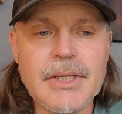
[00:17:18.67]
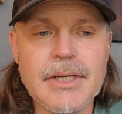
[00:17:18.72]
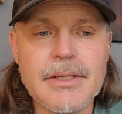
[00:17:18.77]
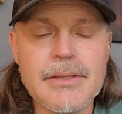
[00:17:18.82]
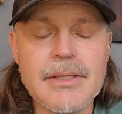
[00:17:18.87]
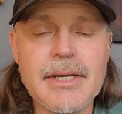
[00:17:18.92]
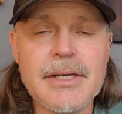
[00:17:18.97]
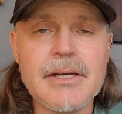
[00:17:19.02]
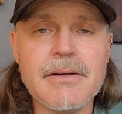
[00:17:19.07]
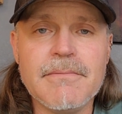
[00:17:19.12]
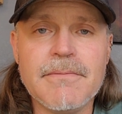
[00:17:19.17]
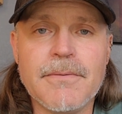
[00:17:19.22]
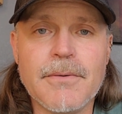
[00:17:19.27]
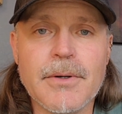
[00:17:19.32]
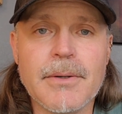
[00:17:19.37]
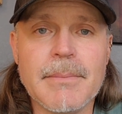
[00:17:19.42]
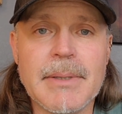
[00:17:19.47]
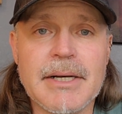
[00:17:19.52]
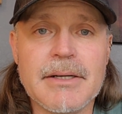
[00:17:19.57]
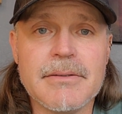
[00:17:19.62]
they can
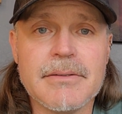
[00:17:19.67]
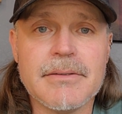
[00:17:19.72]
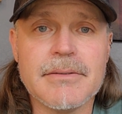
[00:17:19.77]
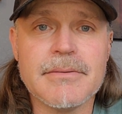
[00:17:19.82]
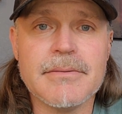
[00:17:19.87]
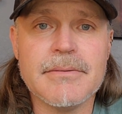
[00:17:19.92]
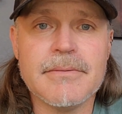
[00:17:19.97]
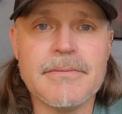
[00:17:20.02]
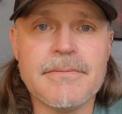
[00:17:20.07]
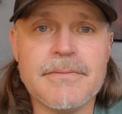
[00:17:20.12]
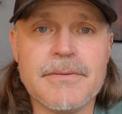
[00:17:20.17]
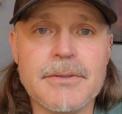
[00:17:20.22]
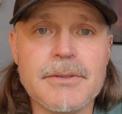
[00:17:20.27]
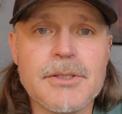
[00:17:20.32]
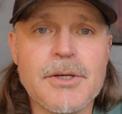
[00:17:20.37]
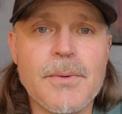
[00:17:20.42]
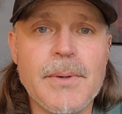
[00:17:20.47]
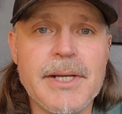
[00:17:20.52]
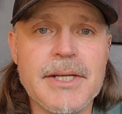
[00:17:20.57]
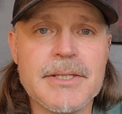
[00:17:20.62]
form out full
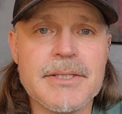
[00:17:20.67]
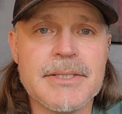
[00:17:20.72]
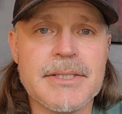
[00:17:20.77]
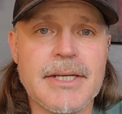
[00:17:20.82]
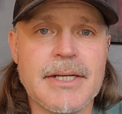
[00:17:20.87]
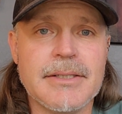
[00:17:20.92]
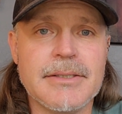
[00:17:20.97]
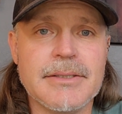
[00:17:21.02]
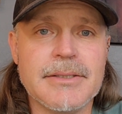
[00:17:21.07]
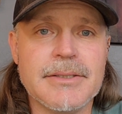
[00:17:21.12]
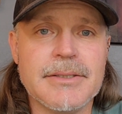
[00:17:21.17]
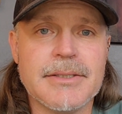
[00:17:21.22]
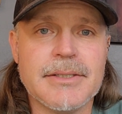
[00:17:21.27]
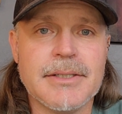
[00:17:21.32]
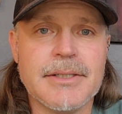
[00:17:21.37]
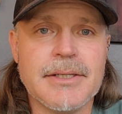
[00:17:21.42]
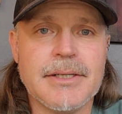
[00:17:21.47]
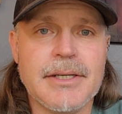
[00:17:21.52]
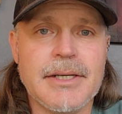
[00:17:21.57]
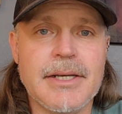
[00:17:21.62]
queen cells
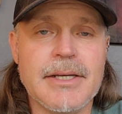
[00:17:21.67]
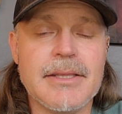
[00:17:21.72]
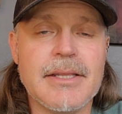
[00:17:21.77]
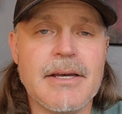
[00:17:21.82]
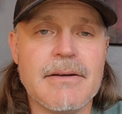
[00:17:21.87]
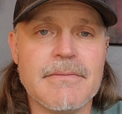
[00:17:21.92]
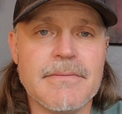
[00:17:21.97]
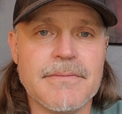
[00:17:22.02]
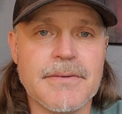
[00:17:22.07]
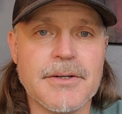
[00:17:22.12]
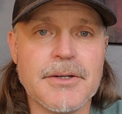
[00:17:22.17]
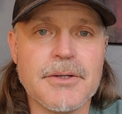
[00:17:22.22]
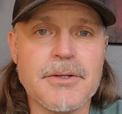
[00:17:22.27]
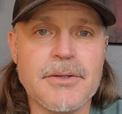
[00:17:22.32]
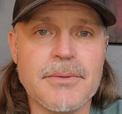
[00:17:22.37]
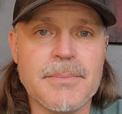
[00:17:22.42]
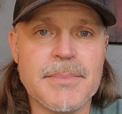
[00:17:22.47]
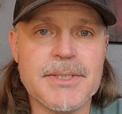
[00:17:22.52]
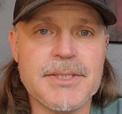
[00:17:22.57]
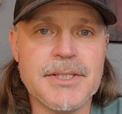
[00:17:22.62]
in that
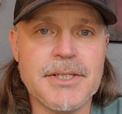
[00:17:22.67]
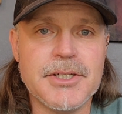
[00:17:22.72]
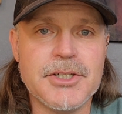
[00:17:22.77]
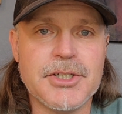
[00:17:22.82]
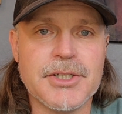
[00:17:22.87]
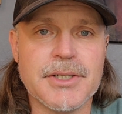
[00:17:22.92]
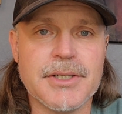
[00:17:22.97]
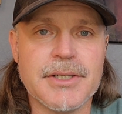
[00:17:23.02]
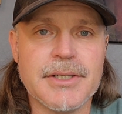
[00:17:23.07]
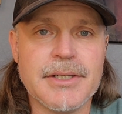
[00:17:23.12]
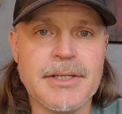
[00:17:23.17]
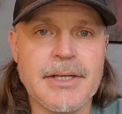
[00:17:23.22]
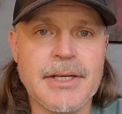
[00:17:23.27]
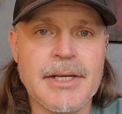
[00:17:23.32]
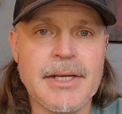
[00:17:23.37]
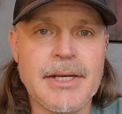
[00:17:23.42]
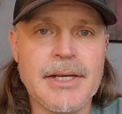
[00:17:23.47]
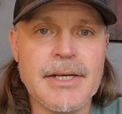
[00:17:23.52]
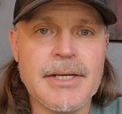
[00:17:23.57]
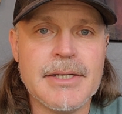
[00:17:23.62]
vertical position.
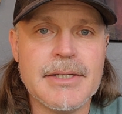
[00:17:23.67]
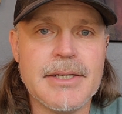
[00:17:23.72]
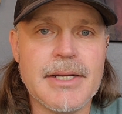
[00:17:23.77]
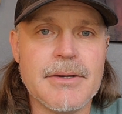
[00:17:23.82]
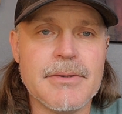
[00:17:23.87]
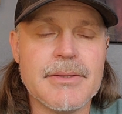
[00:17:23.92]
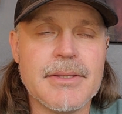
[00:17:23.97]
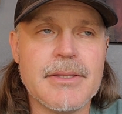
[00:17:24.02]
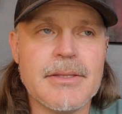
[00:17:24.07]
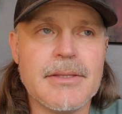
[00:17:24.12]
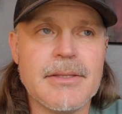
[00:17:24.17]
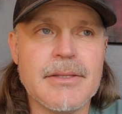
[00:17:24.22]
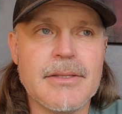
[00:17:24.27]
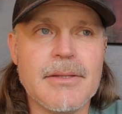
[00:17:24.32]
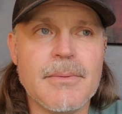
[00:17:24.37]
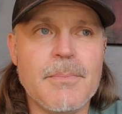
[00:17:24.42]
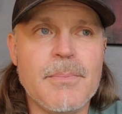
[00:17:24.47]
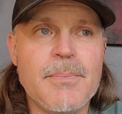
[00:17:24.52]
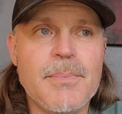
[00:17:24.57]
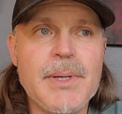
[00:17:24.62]
Now
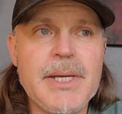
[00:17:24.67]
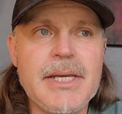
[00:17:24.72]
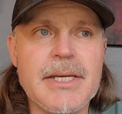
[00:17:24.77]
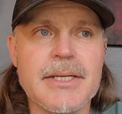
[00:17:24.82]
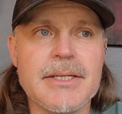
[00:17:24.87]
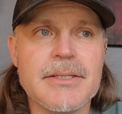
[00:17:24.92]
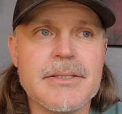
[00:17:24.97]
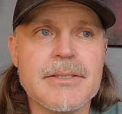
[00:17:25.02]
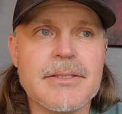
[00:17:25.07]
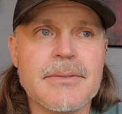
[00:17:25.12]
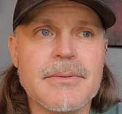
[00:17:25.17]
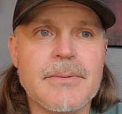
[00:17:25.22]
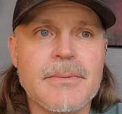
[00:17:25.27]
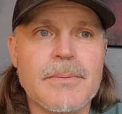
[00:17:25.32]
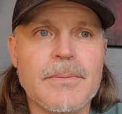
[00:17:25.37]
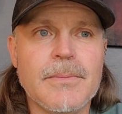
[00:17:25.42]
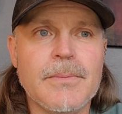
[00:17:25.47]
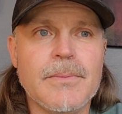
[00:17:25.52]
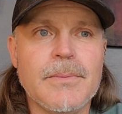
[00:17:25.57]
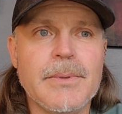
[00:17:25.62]
the bees
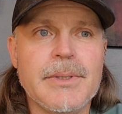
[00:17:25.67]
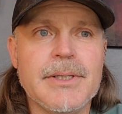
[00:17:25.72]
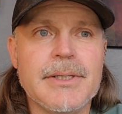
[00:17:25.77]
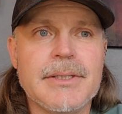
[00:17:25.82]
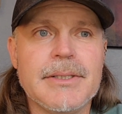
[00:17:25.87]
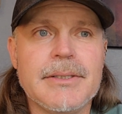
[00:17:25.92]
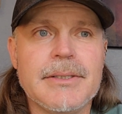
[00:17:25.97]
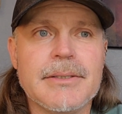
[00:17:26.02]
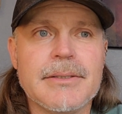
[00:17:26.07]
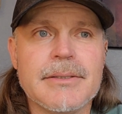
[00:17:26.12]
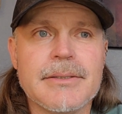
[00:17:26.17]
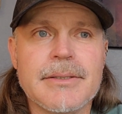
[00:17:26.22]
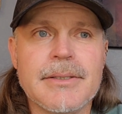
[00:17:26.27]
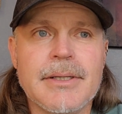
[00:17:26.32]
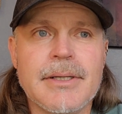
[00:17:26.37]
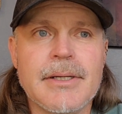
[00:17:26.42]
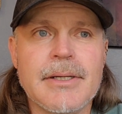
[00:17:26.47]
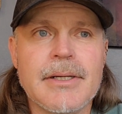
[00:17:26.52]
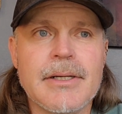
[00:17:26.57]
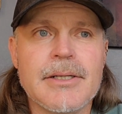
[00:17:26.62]
will
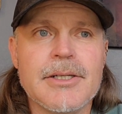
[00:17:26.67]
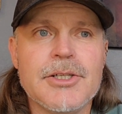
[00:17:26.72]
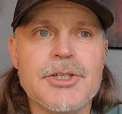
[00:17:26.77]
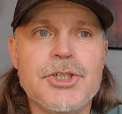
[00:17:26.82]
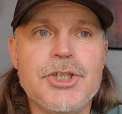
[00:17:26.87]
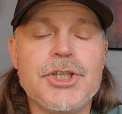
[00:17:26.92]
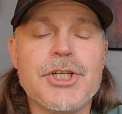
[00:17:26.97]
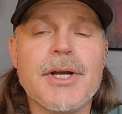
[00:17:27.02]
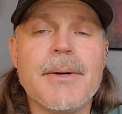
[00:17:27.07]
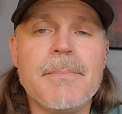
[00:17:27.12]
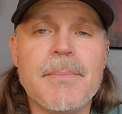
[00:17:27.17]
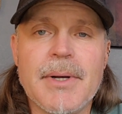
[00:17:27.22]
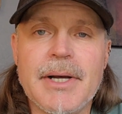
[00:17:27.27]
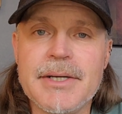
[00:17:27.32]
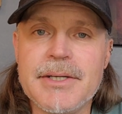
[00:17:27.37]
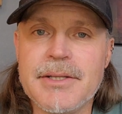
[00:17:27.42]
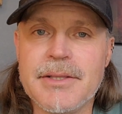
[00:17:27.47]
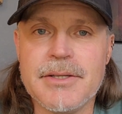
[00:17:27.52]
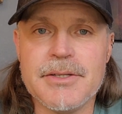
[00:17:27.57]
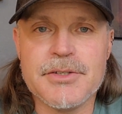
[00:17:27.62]
jump
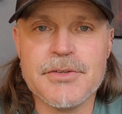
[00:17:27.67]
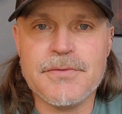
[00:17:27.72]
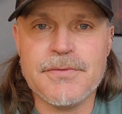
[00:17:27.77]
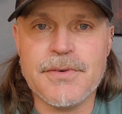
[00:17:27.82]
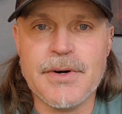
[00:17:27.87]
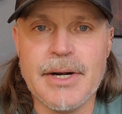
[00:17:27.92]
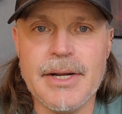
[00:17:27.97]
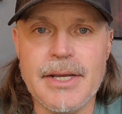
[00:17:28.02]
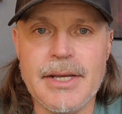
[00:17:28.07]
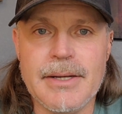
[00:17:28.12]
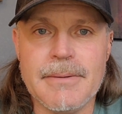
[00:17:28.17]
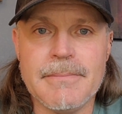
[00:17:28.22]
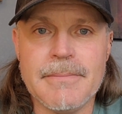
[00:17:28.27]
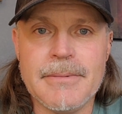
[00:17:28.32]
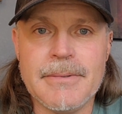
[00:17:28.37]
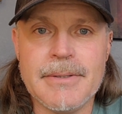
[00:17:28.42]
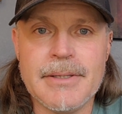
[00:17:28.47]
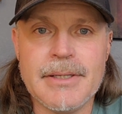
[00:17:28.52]
onto this frame